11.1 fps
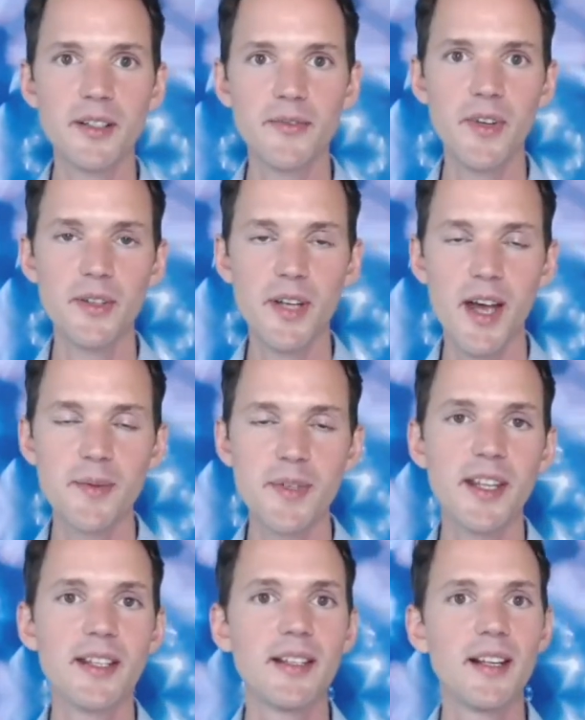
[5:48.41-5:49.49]
few times, and
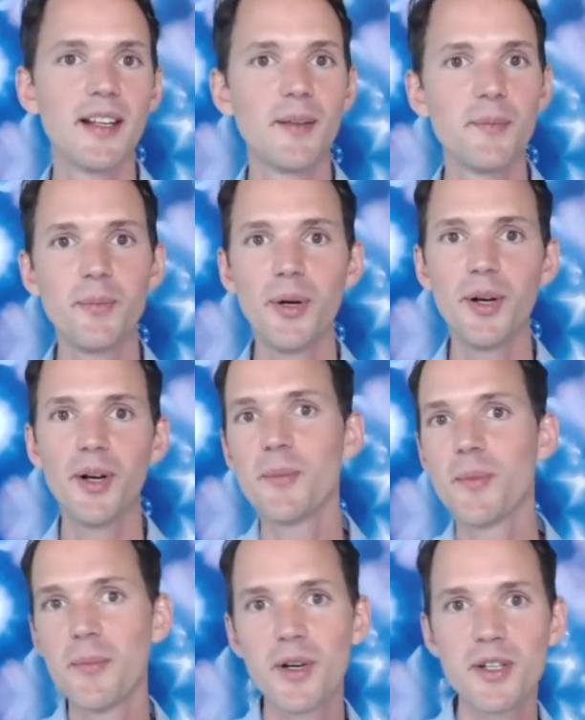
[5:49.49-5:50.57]
then put it on
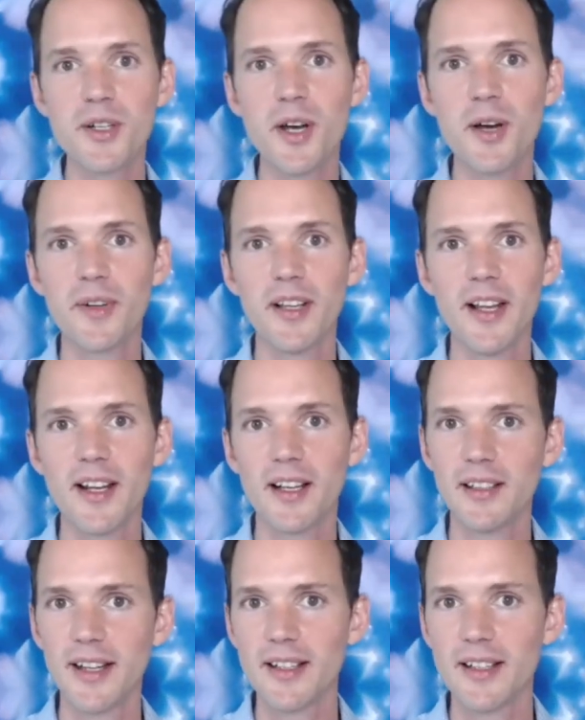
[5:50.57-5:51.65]
my bookshelf and let it
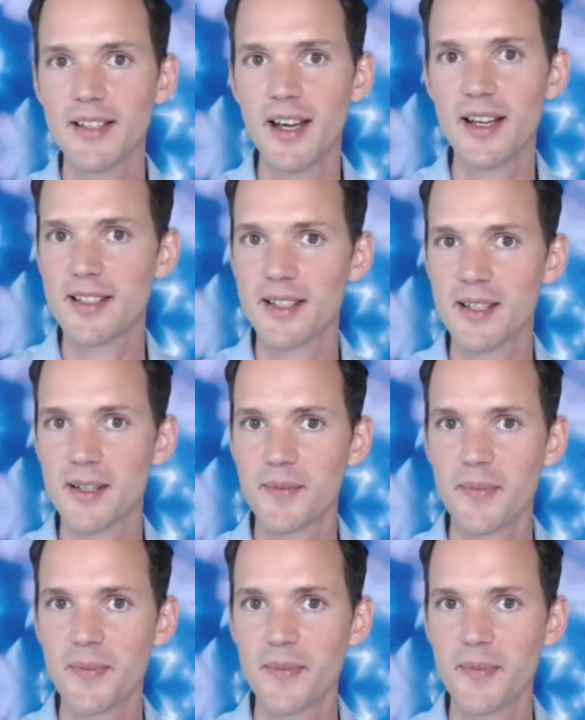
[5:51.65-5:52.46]
collect dust.